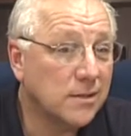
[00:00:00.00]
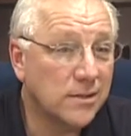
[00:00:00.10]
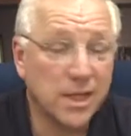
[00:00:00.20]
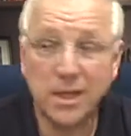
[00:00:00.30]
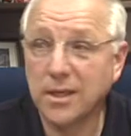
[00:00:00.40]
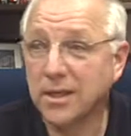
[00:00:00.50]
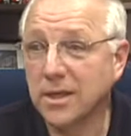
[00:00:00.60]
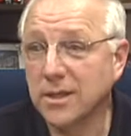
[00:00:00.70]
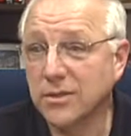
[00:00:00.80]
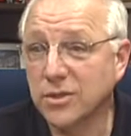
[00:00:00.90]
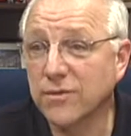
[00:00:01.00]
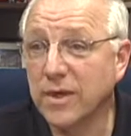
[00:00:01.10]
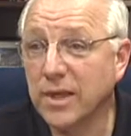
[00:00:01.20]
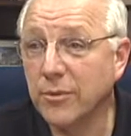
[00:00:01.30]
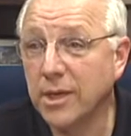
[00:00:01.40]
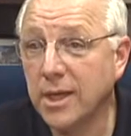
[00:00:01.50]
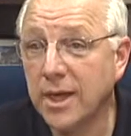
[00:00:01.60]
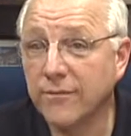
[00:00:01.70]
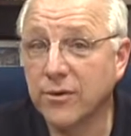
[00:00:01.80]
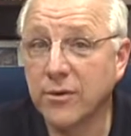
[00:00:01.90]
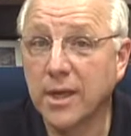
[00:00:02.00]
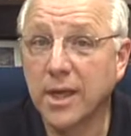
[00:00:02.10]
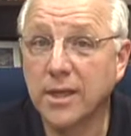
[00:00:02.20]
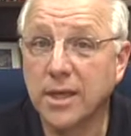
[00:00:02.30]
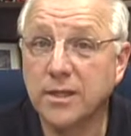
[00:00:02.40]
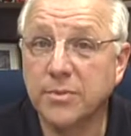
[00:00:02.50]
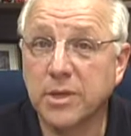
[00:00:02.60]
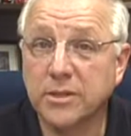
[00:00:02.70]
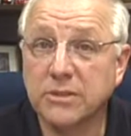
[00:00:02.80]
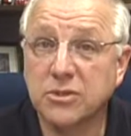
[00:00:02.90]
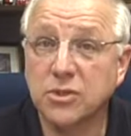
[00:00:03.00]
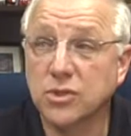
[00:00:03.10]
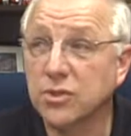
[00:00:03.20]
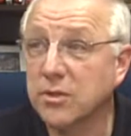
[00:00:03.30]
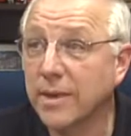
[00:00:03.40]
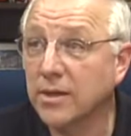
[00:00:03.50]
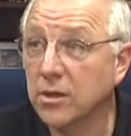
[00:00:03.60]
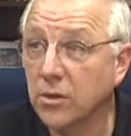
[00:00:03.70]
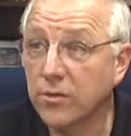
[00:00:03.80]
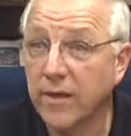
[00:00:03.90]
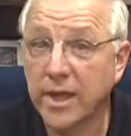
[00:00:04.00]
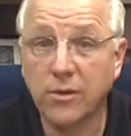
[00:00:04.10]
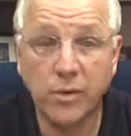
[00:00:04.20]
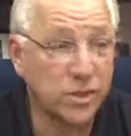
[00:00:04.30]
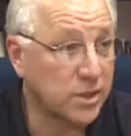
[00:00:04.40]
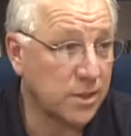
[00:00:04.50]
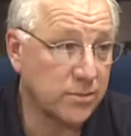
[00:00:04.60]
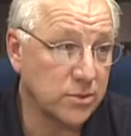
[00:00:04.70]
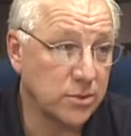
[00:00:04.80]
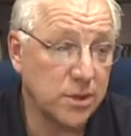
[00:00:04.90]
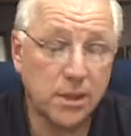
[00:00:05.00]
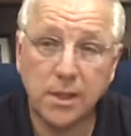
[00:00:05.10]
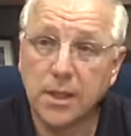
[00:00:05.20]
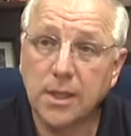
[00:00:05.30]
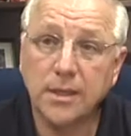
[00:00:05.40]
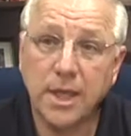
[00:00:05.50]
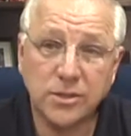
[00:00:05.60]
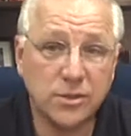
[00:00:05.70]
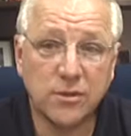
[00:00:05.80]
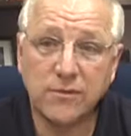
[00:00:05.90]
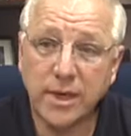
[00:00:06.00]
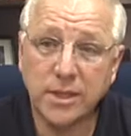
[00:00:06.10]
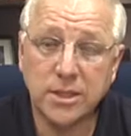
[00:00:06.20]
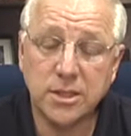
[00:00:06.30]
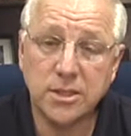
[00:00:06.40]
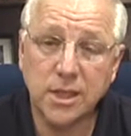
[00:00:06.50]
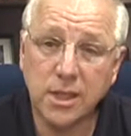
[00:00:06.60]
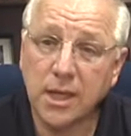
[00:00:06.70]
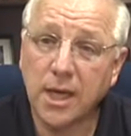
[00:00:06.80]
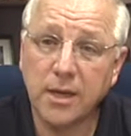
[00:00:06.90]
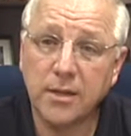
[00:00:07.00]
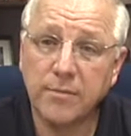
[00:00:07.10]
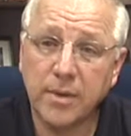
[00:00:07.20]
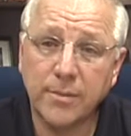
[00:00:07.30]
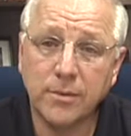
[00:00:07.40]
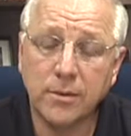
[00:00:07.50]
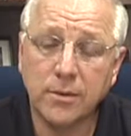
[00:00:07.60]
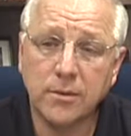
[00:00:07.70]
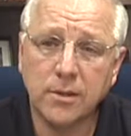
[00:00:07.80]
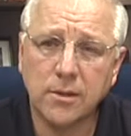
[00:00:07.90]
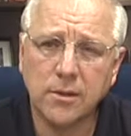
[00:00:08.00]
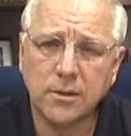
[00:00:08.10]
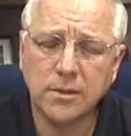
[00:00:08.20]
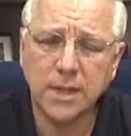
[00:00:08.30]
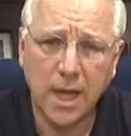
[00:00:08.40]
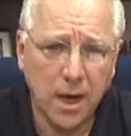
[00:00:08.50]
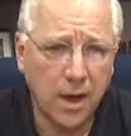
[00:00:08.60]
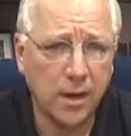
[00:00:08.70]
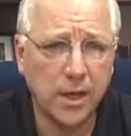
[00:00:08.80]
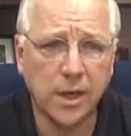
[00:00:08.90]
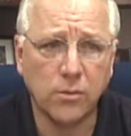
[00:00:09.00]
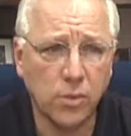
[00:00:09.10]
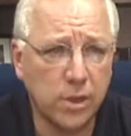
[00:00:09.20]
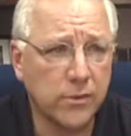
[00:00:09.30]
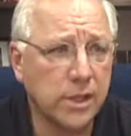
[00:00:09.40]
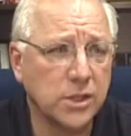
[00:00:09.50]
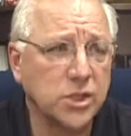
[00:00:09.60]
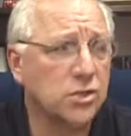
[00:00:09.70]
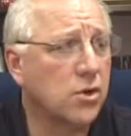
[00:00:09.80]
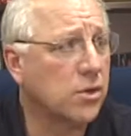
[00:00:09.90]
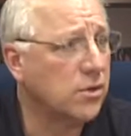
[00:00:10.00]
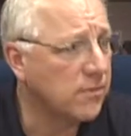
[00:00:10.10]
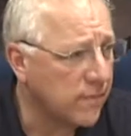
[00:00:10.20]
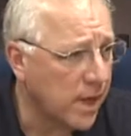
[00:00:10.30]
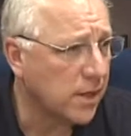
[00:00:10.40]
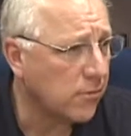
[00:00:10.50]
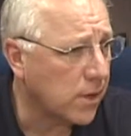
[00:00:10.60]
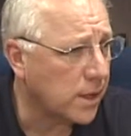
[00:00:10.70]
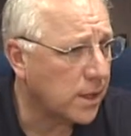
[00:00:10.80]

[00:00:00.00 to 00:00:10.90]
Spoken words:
the survey that we did after Hurricane Dennis, because I was concerned about the low evacuation numbers. that survey just indicated that people are tired and weary and just aren't going to evacuate.